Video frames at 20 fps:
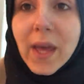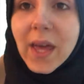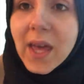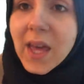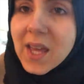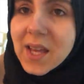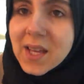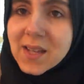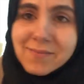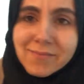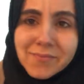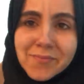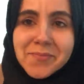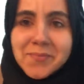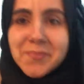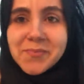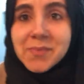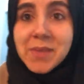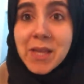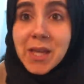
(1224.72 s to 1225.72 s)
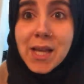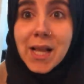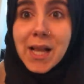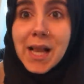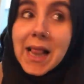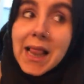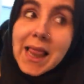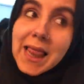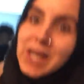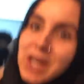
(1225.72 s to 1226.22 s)
okay.
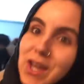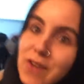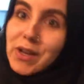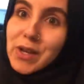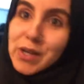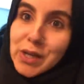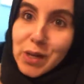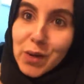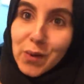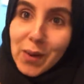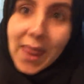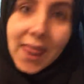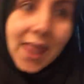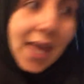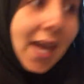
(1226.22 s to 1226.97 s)
Leave you to it